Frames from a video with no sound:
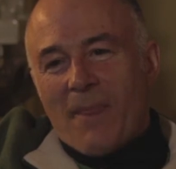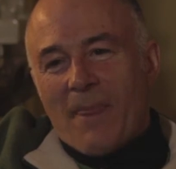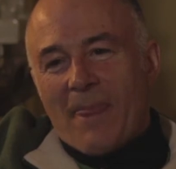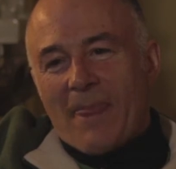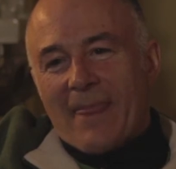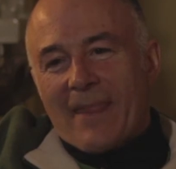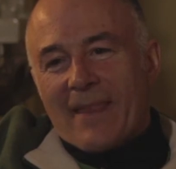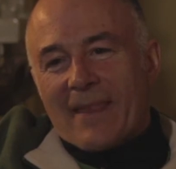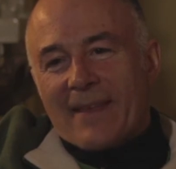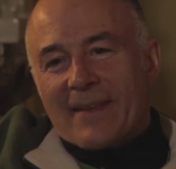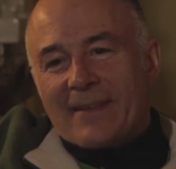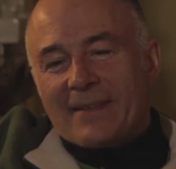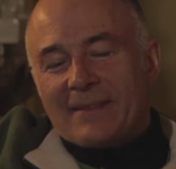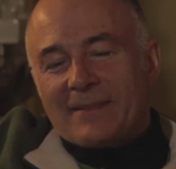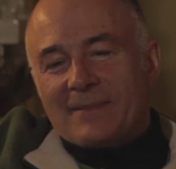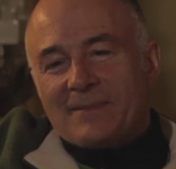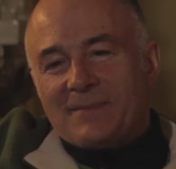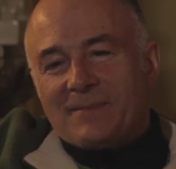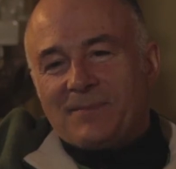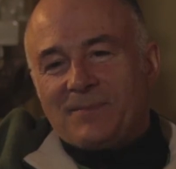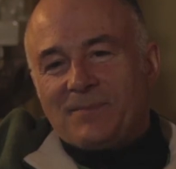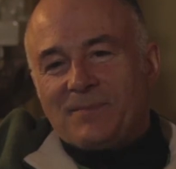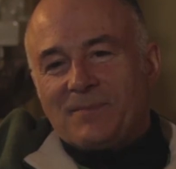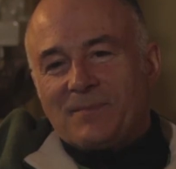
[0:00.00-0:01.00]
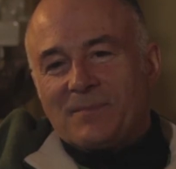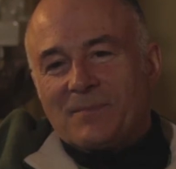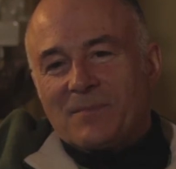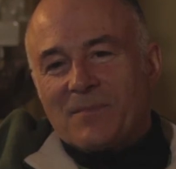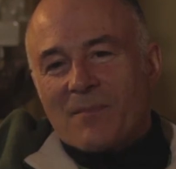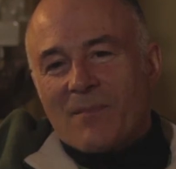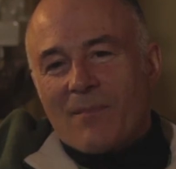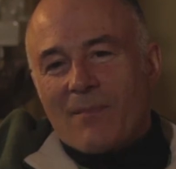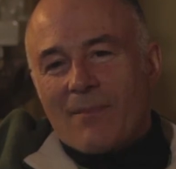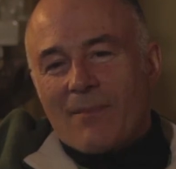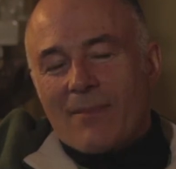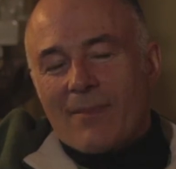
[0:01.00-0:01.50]

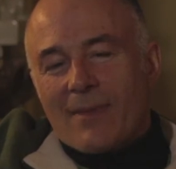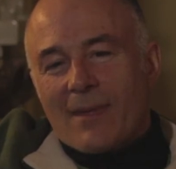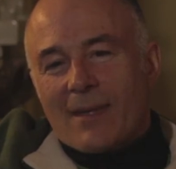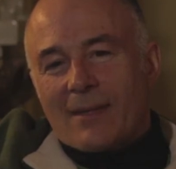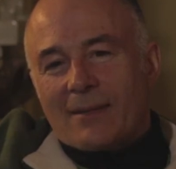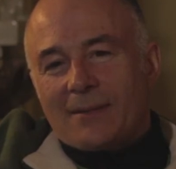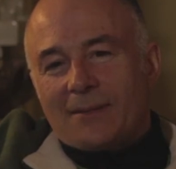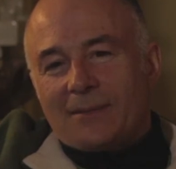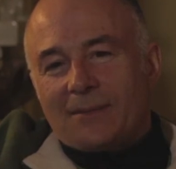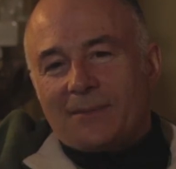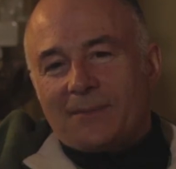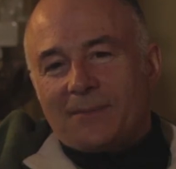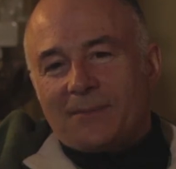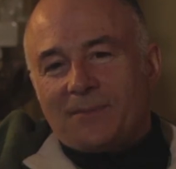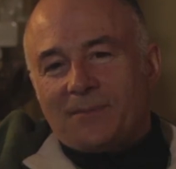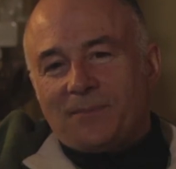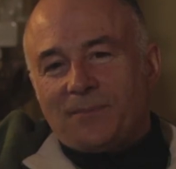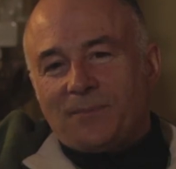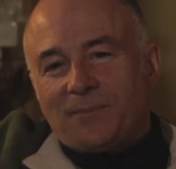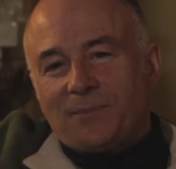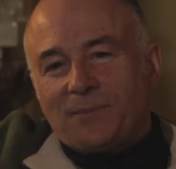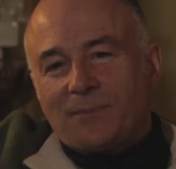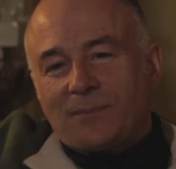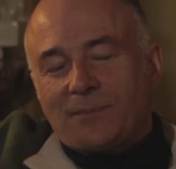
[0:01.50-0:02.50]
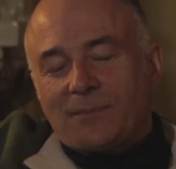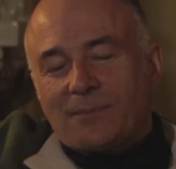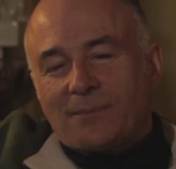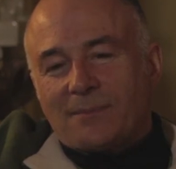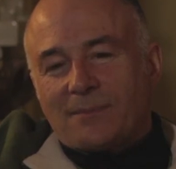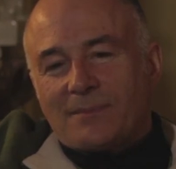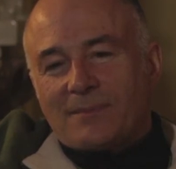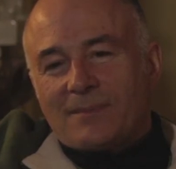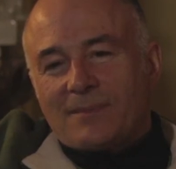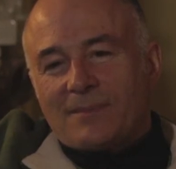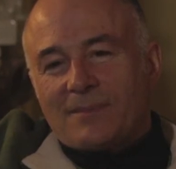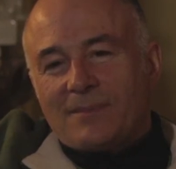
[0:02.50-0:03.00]

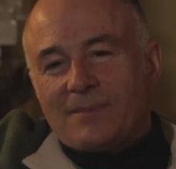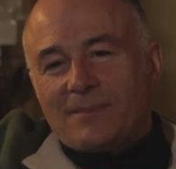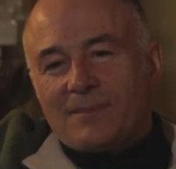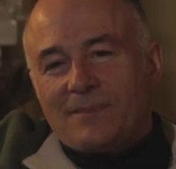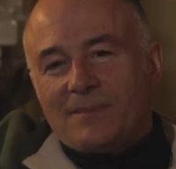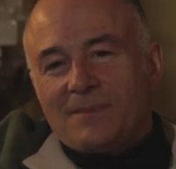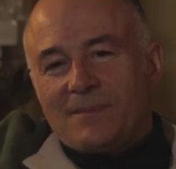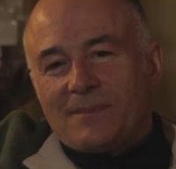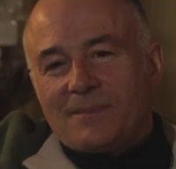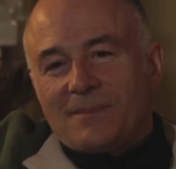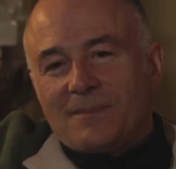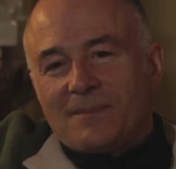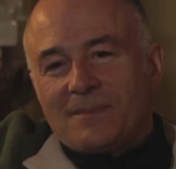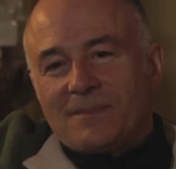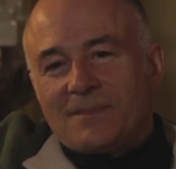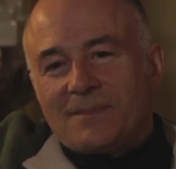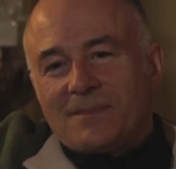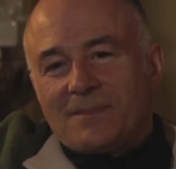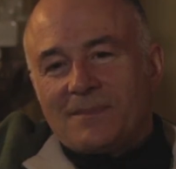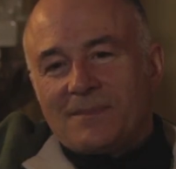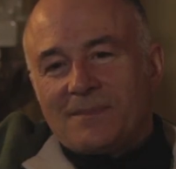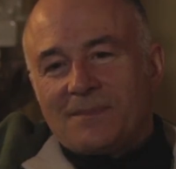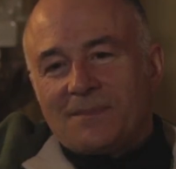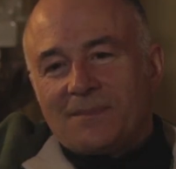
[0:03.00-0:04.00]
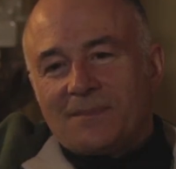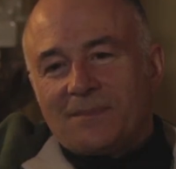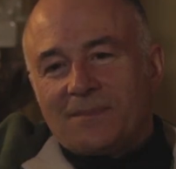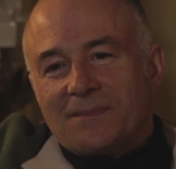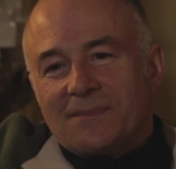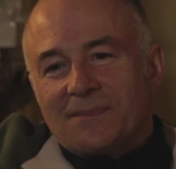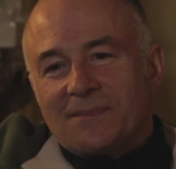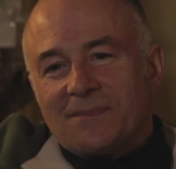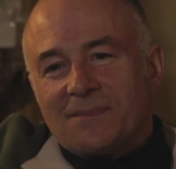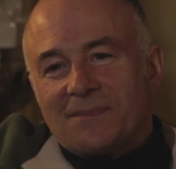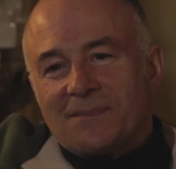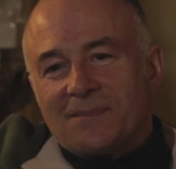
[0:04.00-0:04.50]

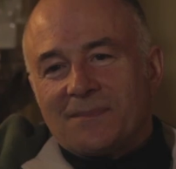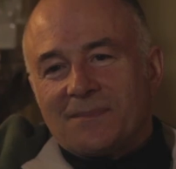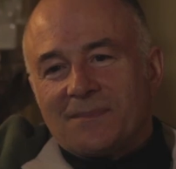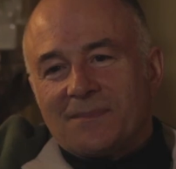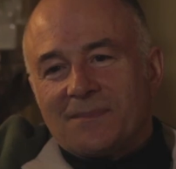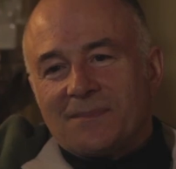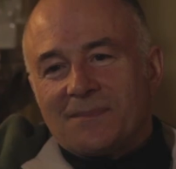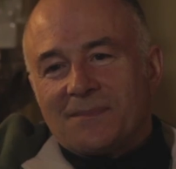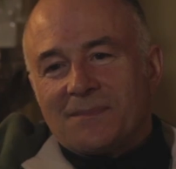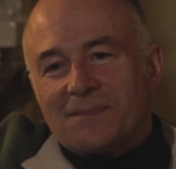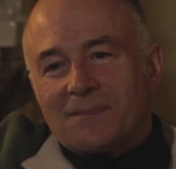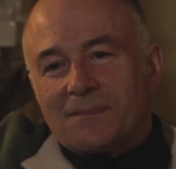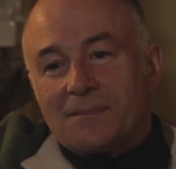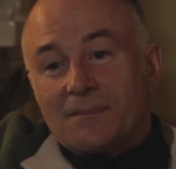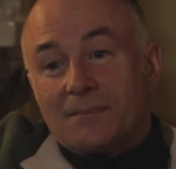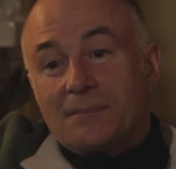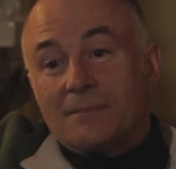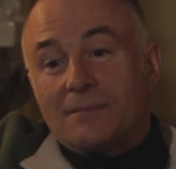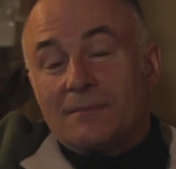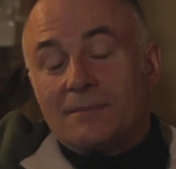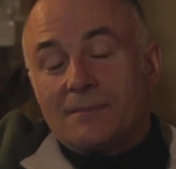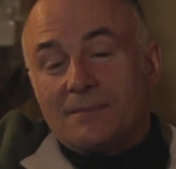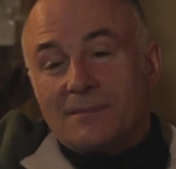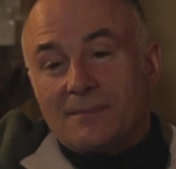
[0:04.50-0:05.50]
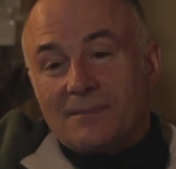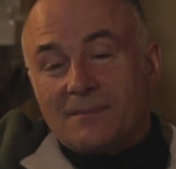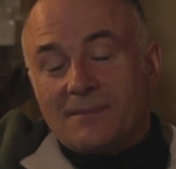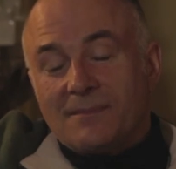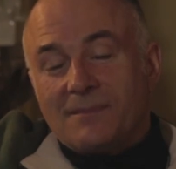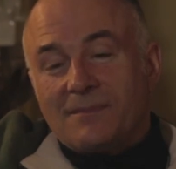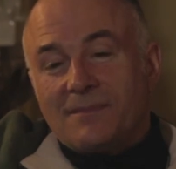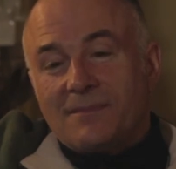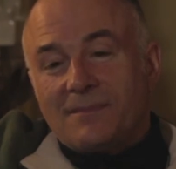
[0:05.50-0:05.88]
[no speech]